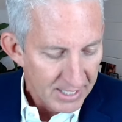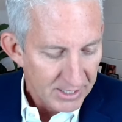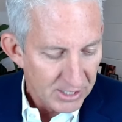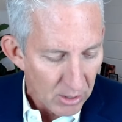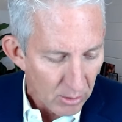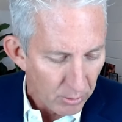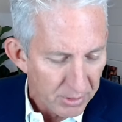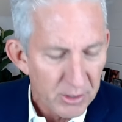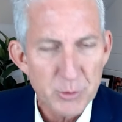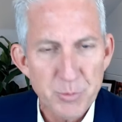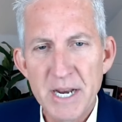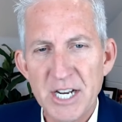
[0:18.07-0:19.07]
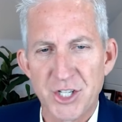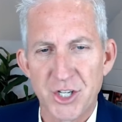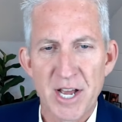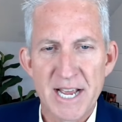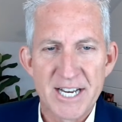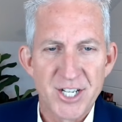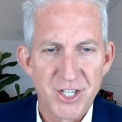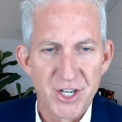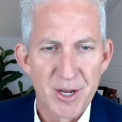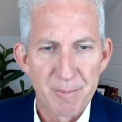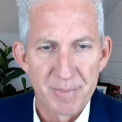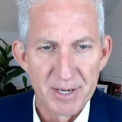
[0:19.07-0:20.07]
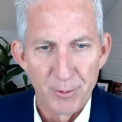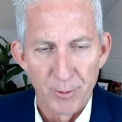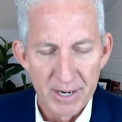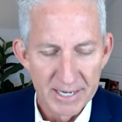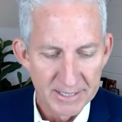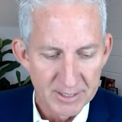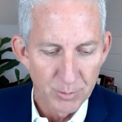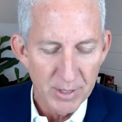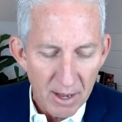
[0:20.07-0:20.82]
So there's been a giant jump in rates.